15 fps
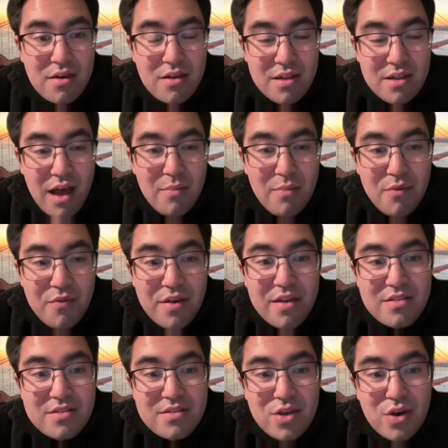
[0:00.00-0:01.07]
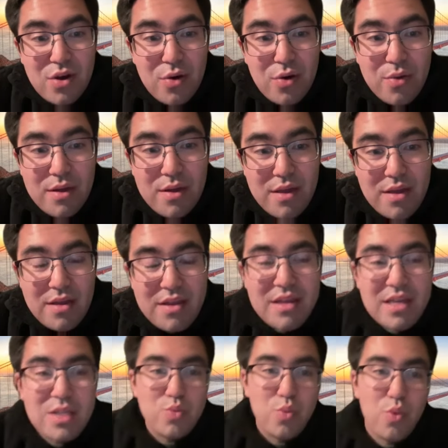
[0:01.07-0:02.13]
on top of it. So
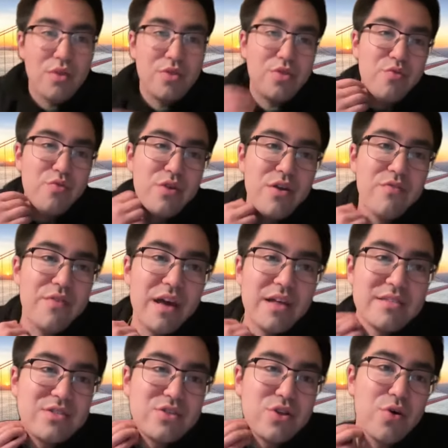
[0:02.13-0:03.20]
he's won three events.